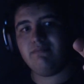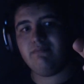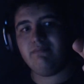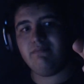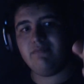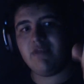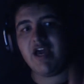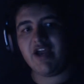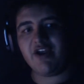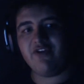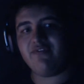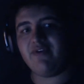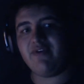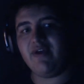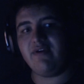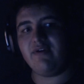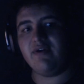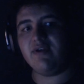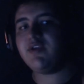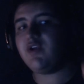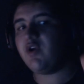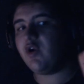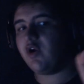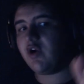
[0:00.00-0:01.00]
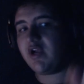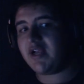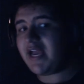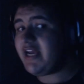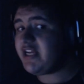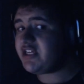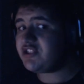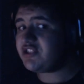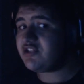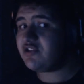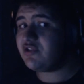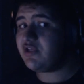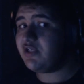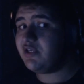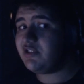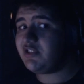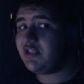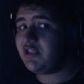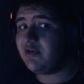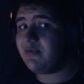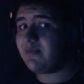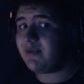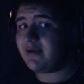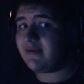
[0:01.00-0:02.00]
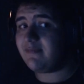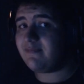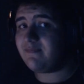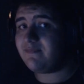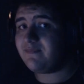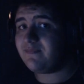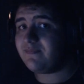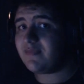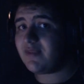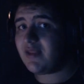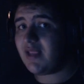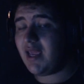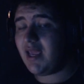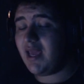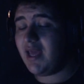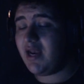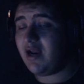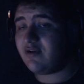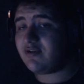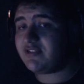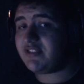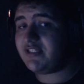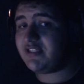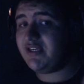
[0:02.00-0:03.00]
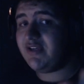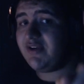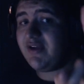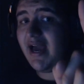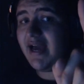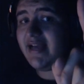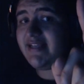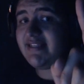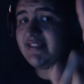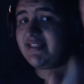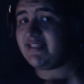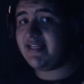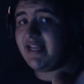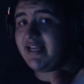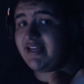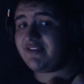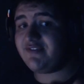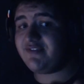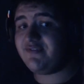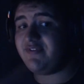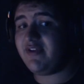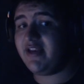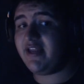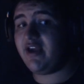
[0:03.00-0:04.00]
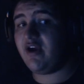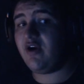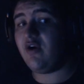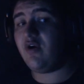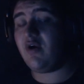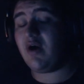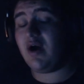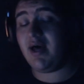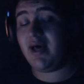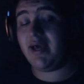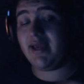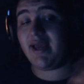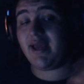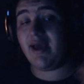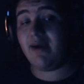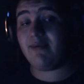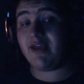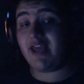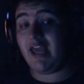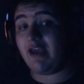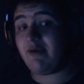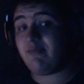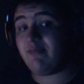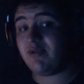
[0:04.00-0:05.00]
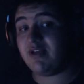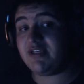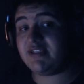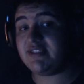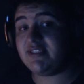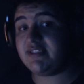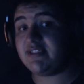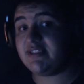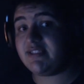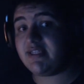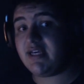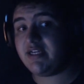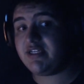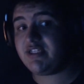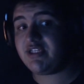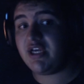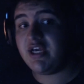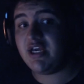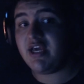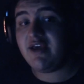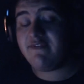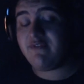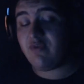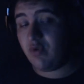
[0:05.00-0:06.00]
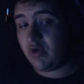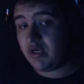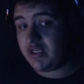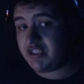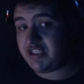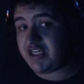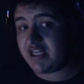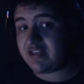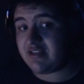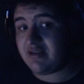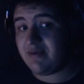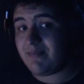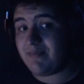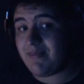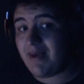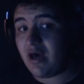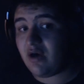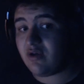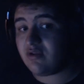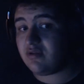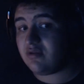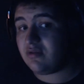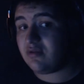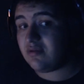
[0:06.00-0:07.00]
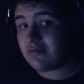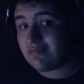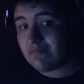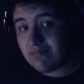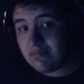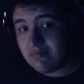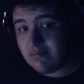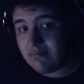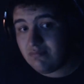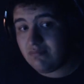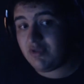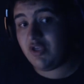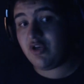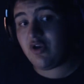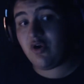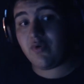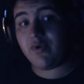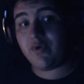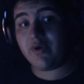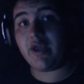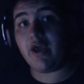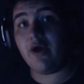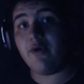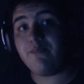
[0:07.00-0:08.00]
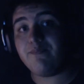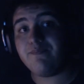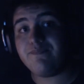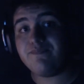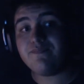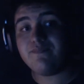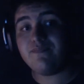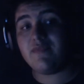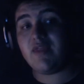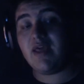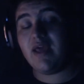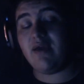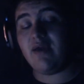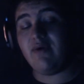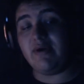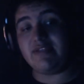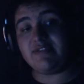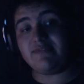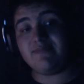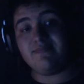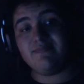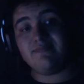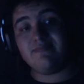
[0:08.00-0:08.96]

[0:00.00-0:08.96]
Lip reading: not your favorite, your occasional YouTuber. And I will see you guys in the next video. I got gameplays and such. If you want to check them out, you know where to go. Anyways,